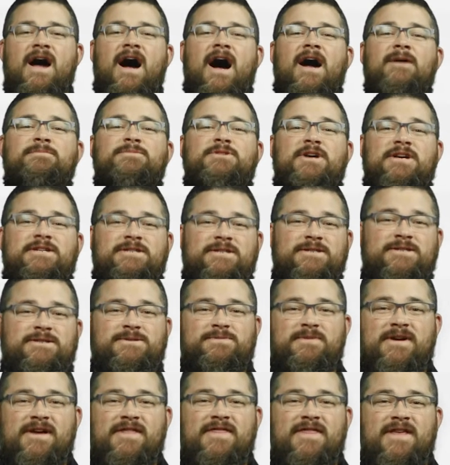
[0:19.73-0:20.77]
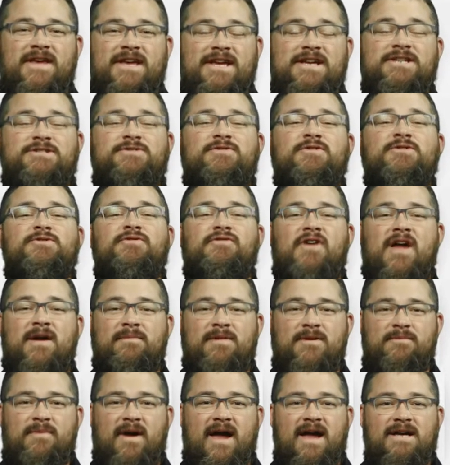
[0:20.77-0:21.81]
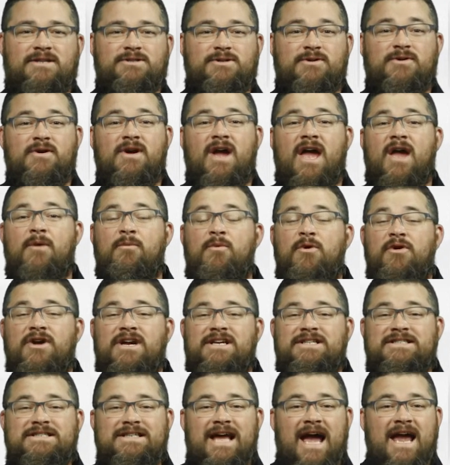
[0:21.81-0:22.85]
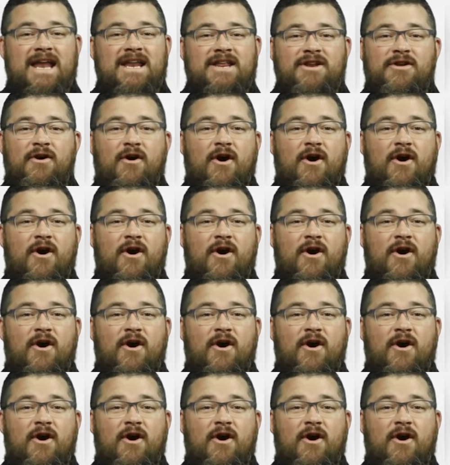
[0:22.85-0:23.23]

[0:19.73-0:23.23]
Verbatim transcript: I'm Jason Smith, Eastview's family pastor, and we're excited to